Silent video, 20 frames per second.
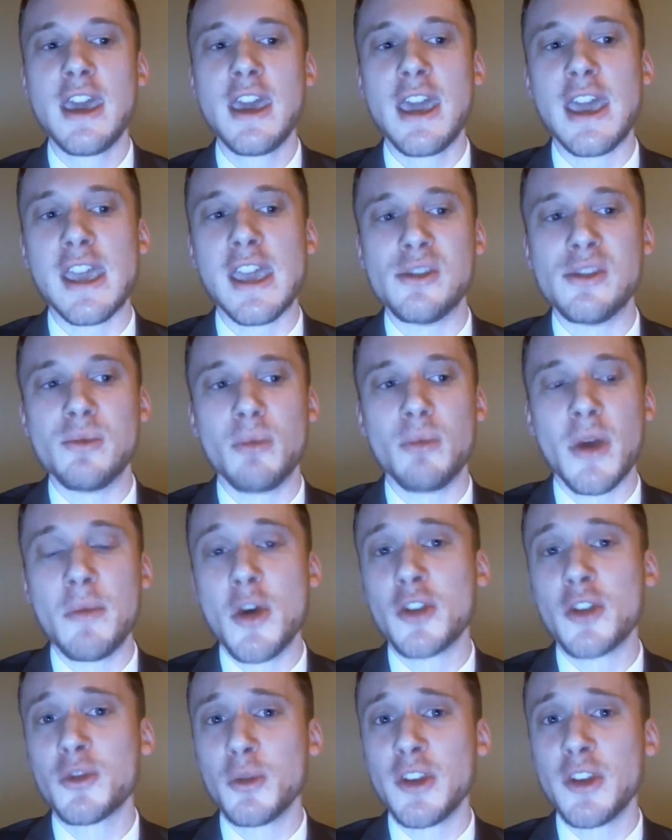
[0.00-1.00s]
And my
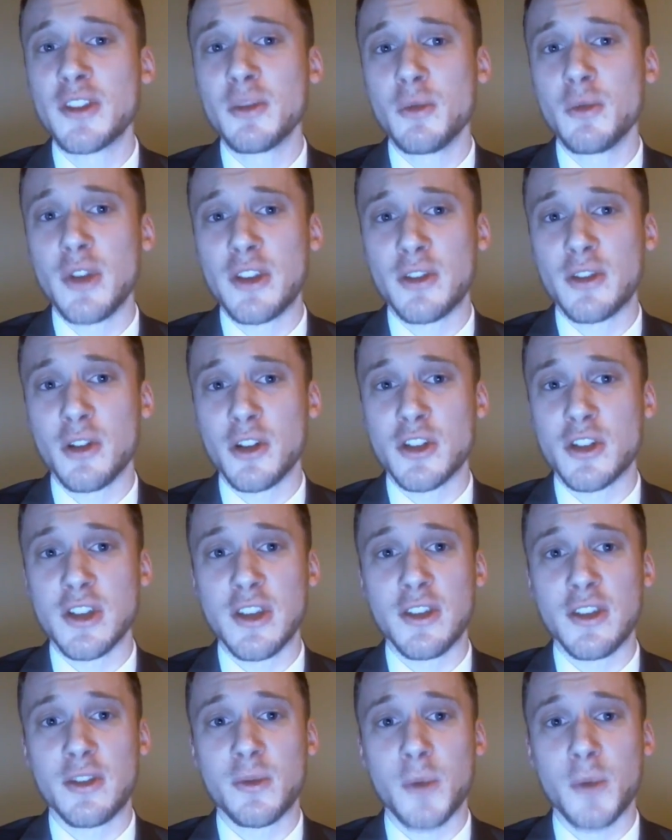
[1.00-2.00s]
most recent research
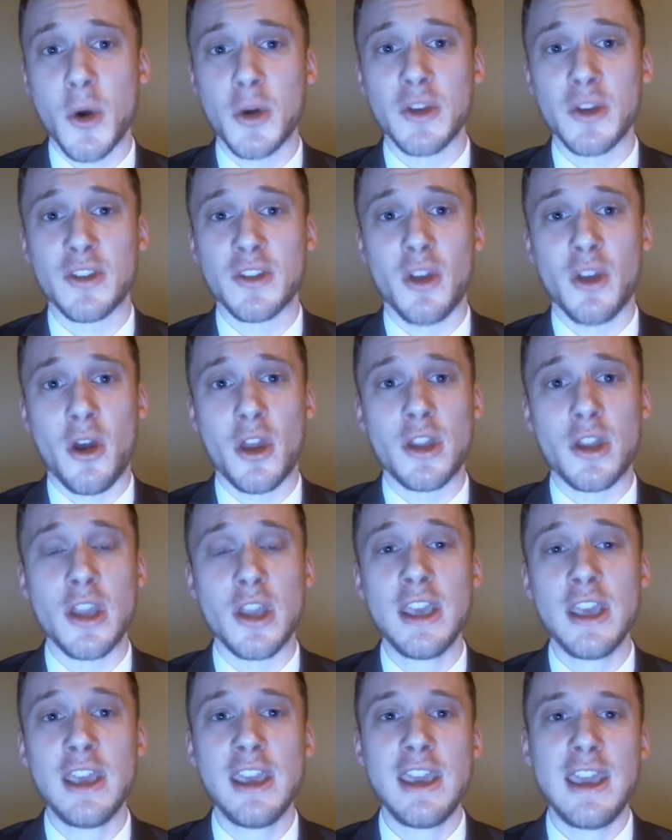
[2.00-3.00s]
is focused on